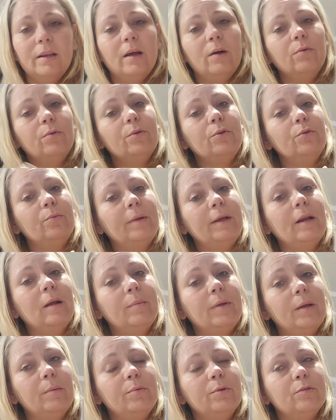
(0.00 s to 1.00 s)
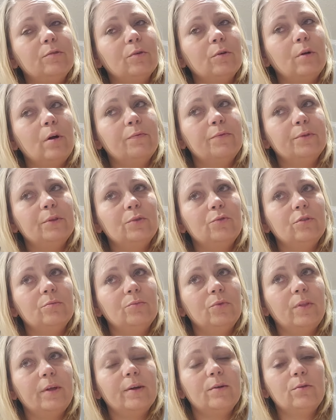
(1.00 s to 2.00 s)
Now, you may not be able to start off with the
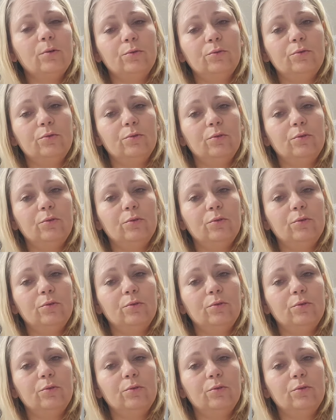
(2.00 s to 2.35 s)
Dremel that close